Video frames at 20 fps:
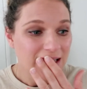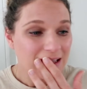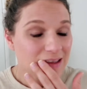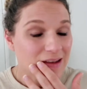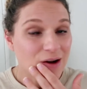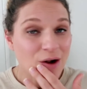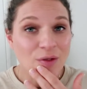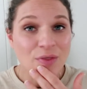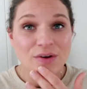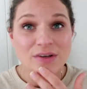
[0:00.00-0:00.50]

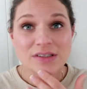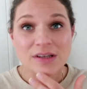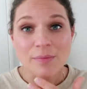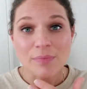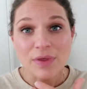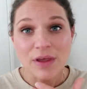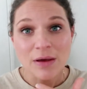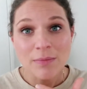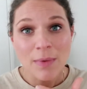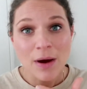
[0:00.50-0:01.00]
You know, there's
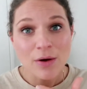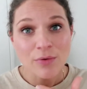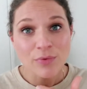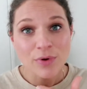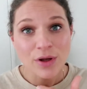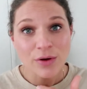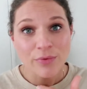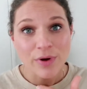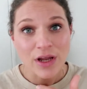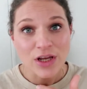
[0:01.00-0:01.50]
something about
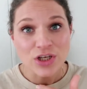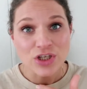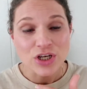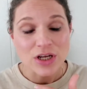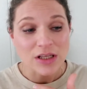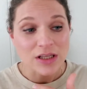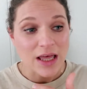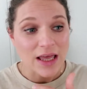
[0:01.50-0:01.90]
rearranging,